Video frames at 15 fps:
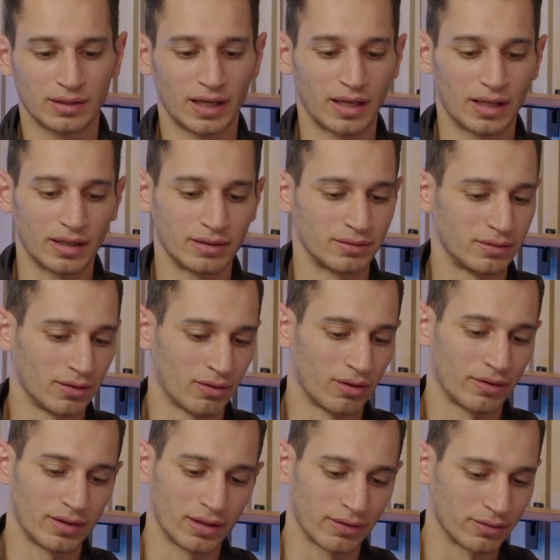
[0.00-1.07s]
and all
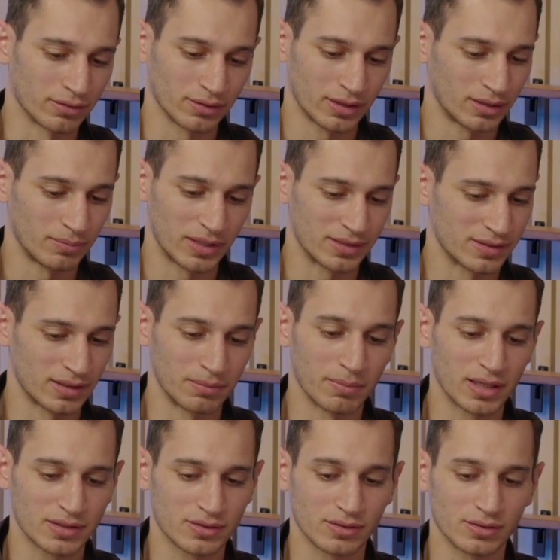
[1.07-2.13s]
the other ligaments and
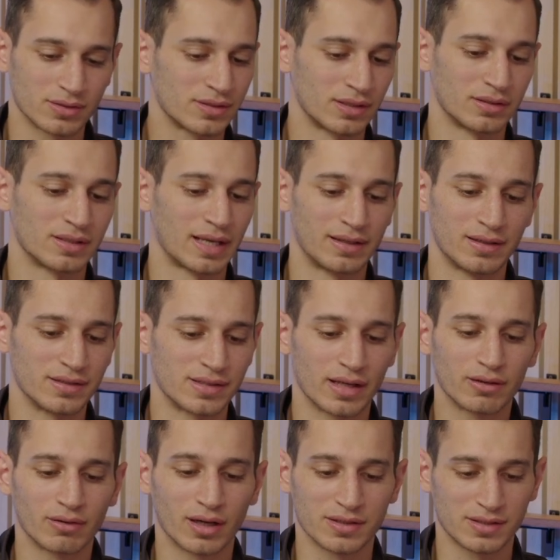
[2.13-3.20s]
muscles and tendons that
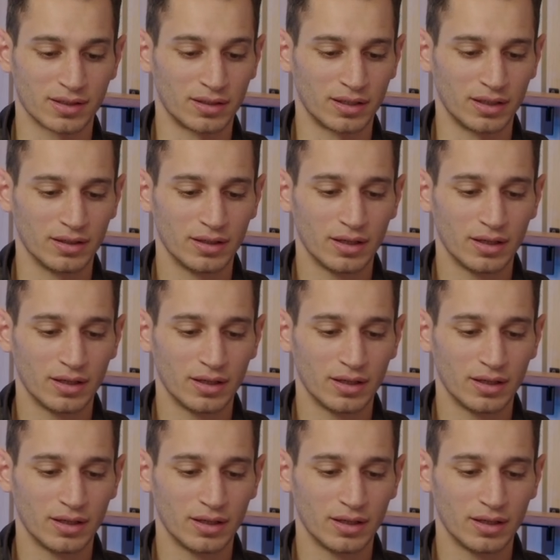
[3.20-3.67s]
cross the knee.